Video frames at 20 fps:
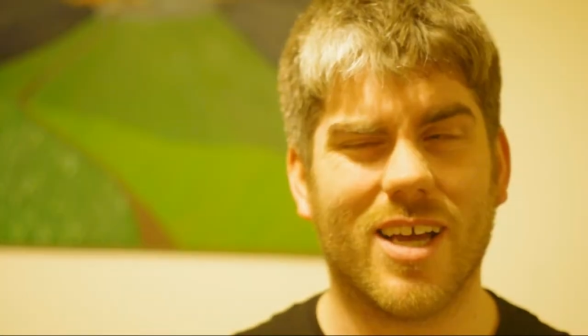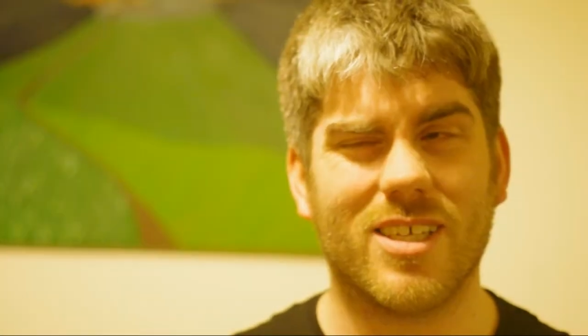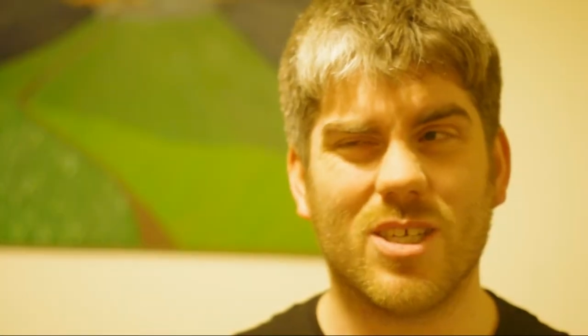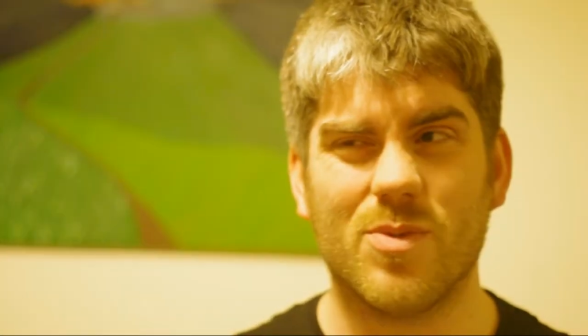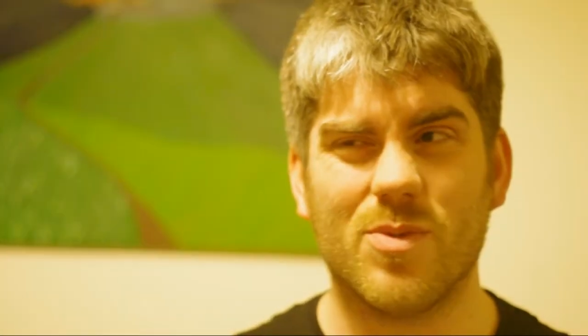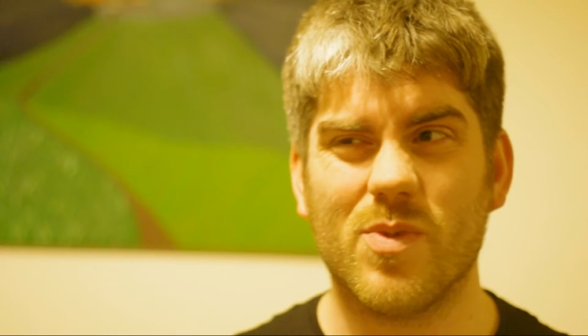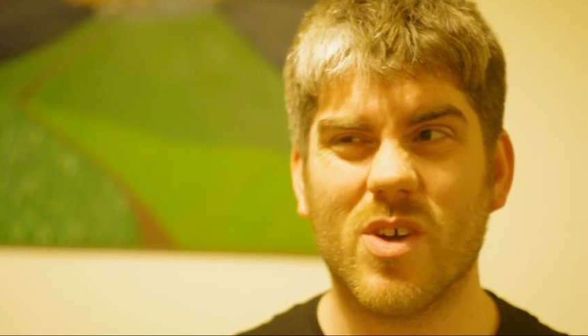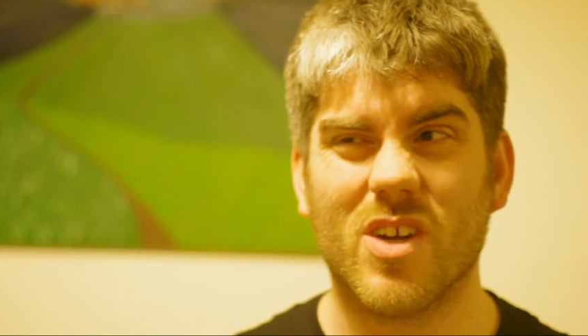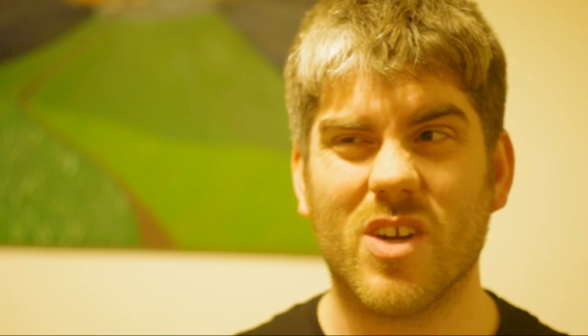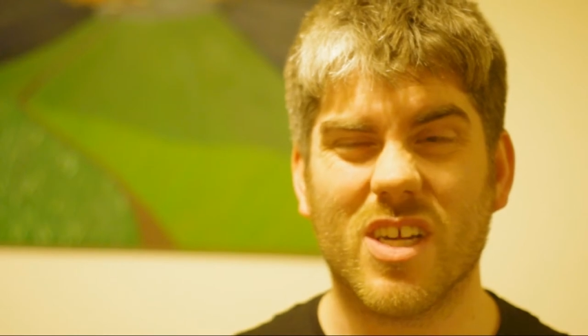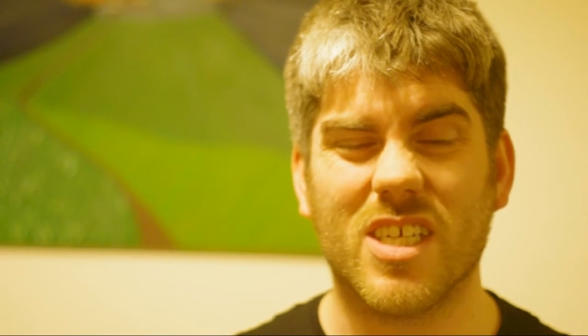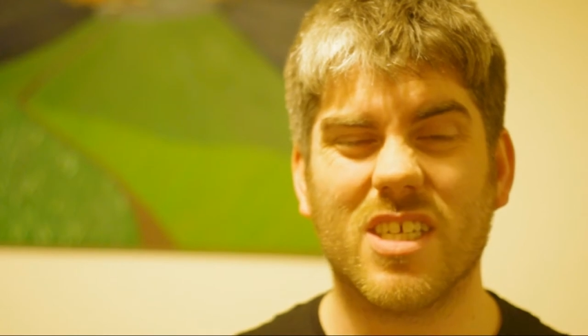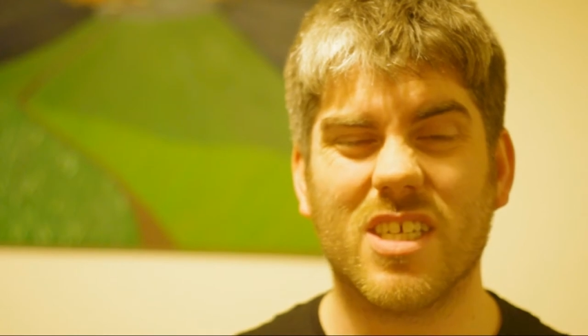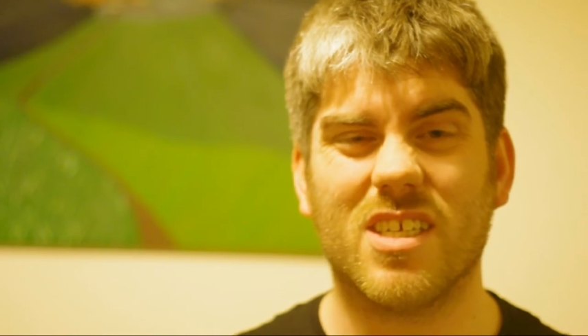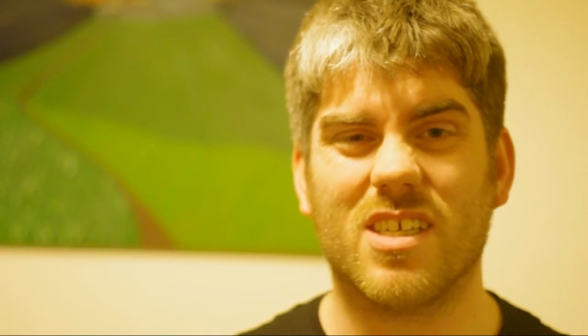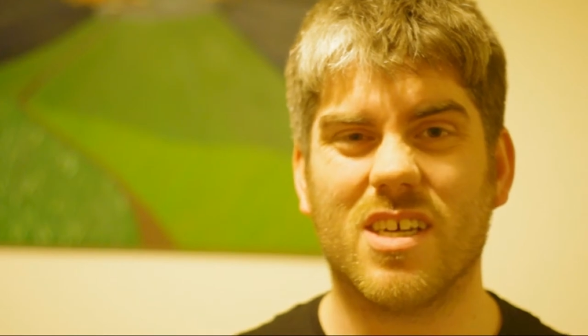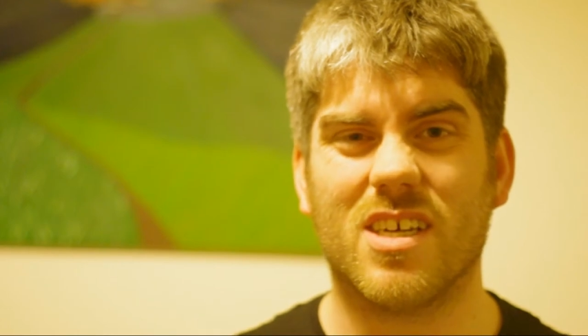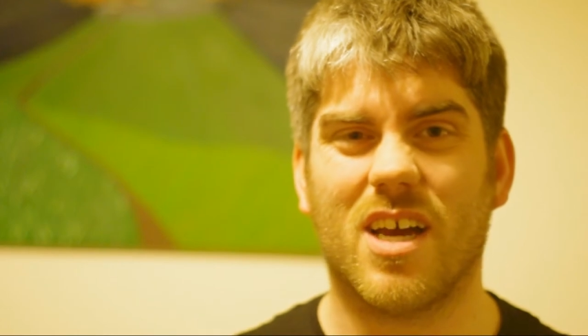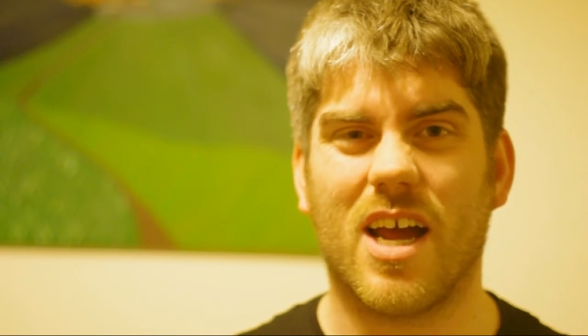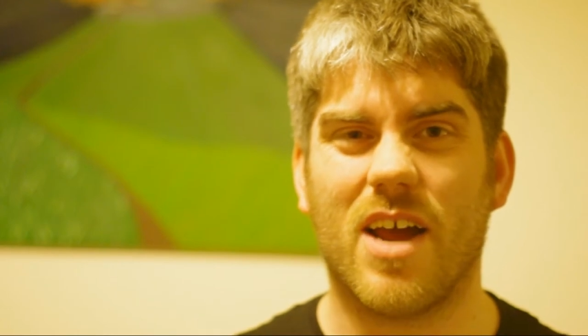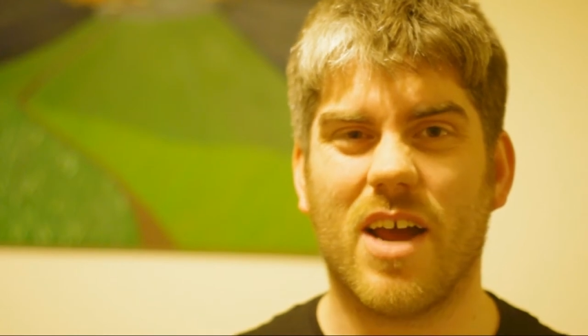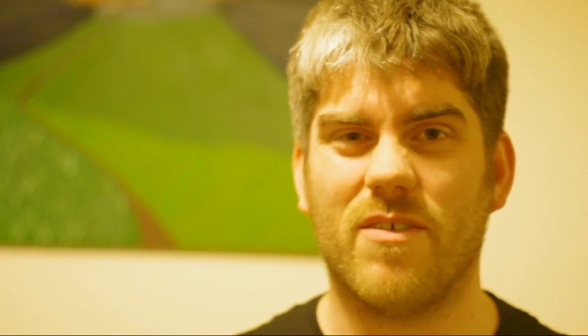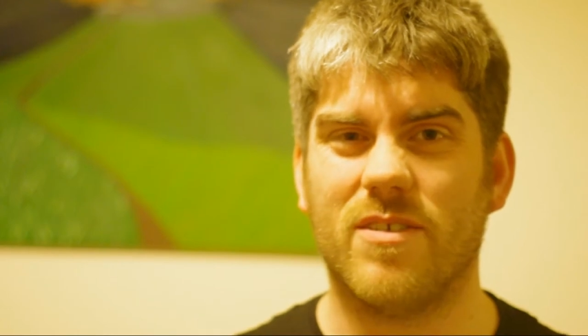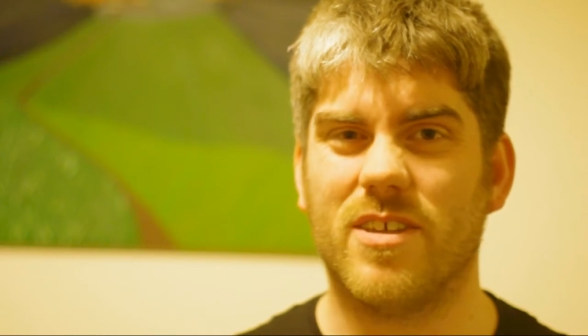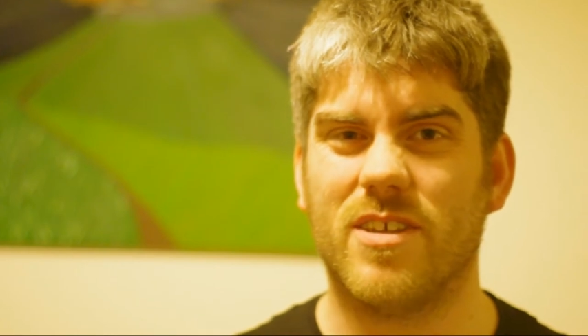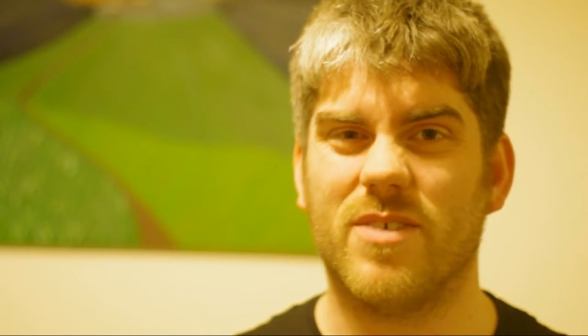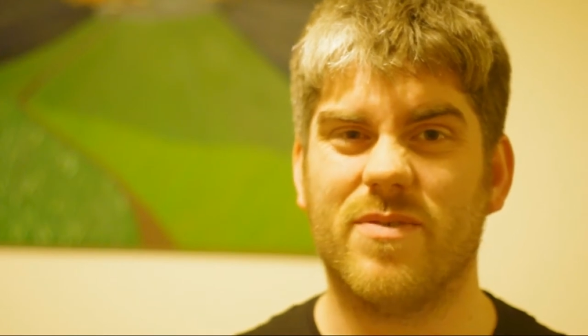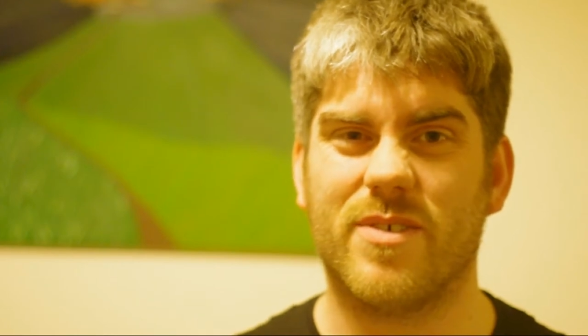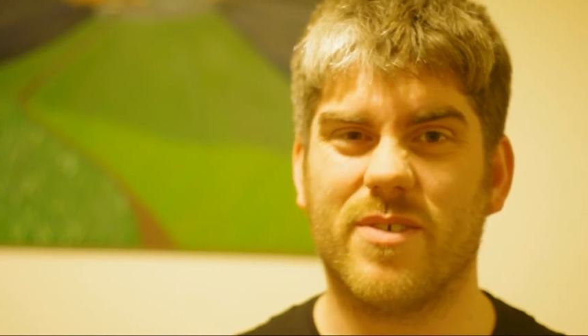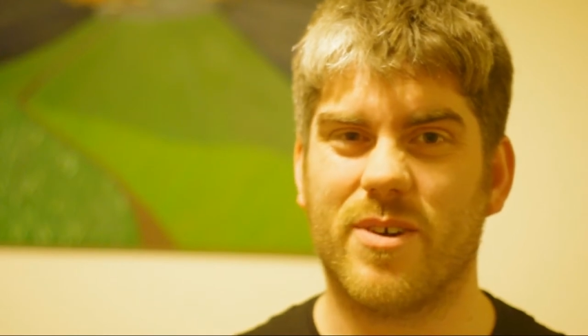To be honest, I
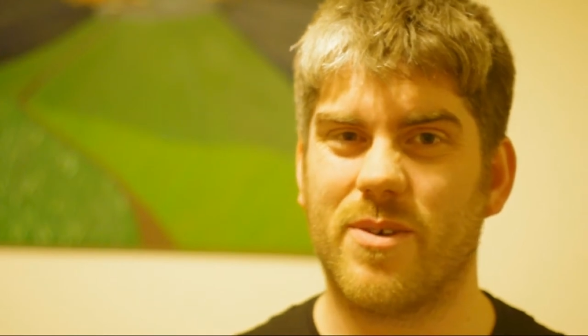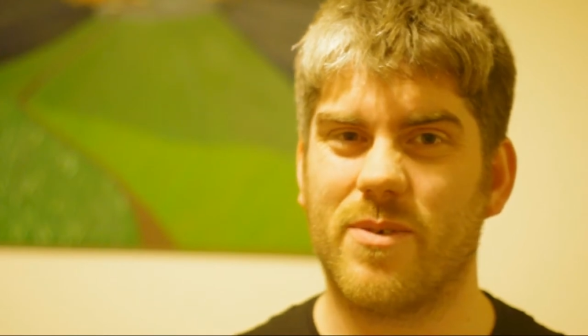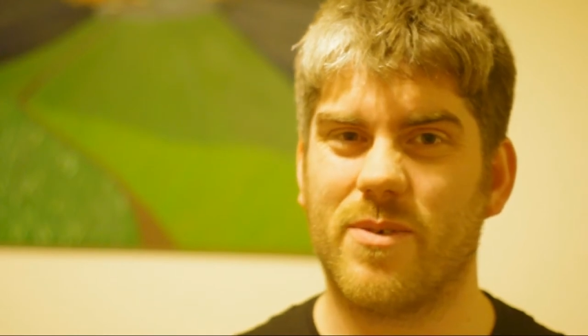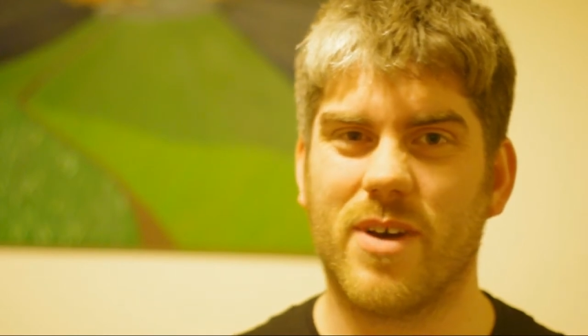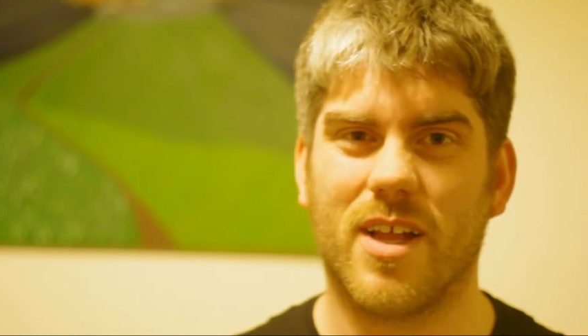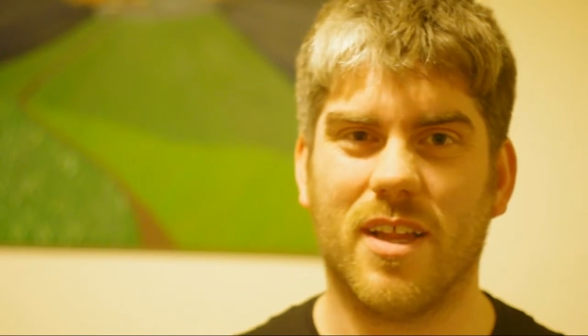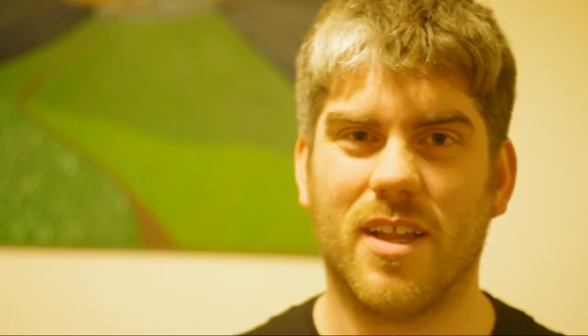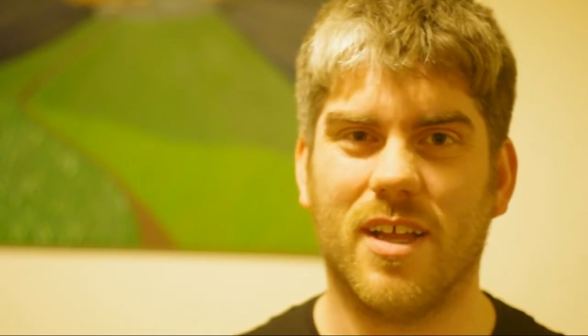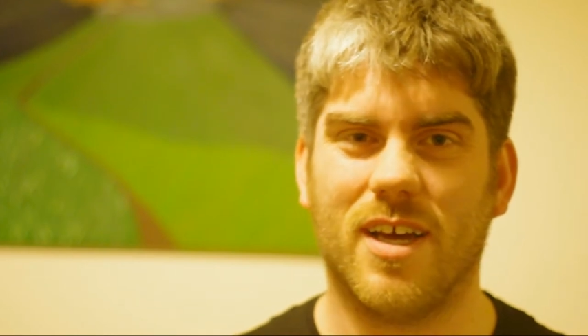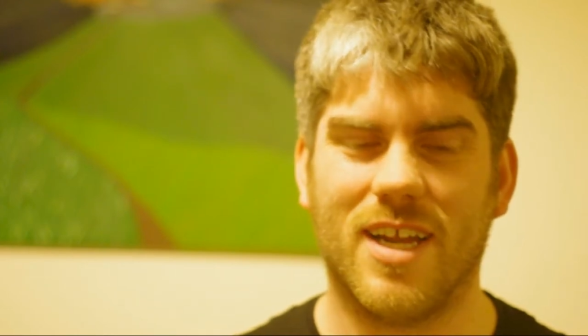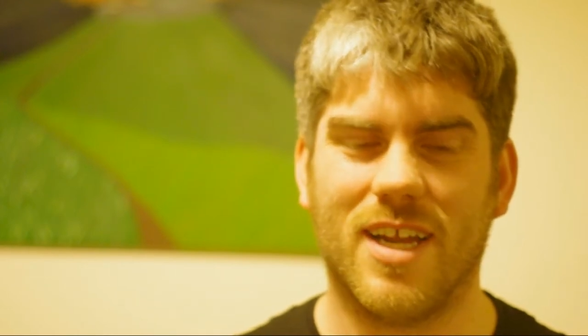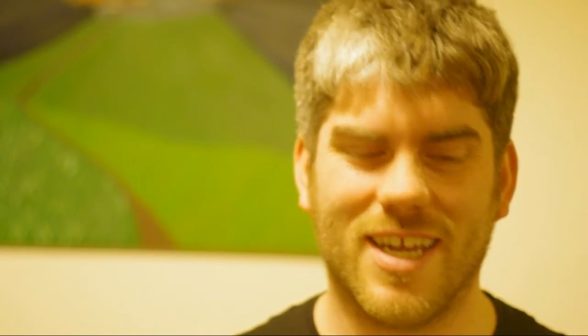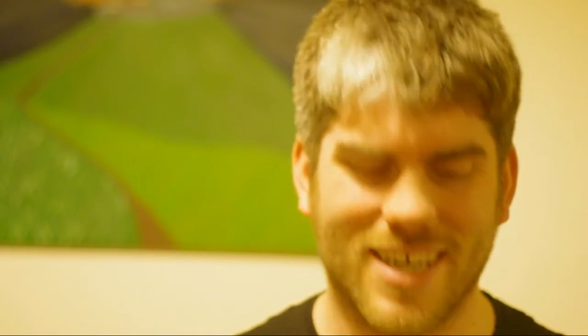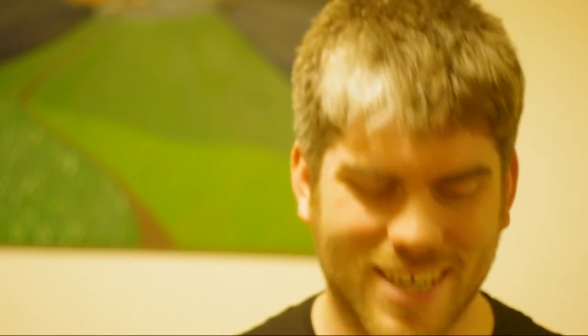haven't done very well.